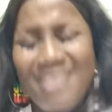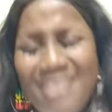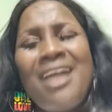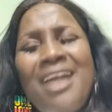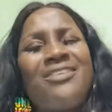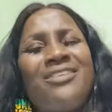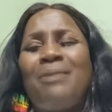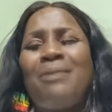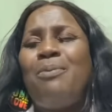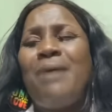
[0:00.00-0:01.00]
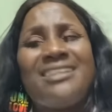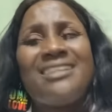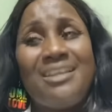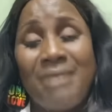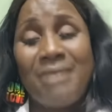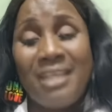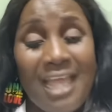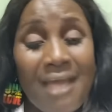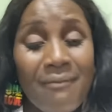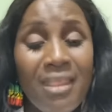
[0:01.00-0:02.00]
Now if you take one thing, make
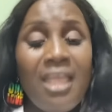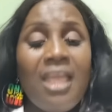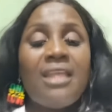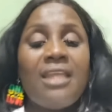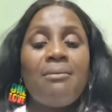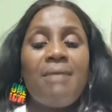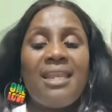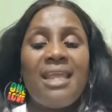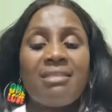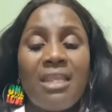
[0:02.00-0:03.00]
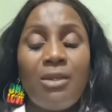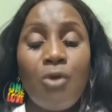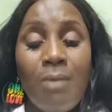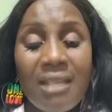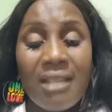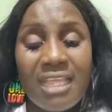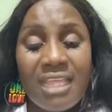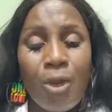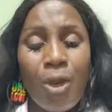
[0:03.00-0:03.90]
laugh. The man has said the woman said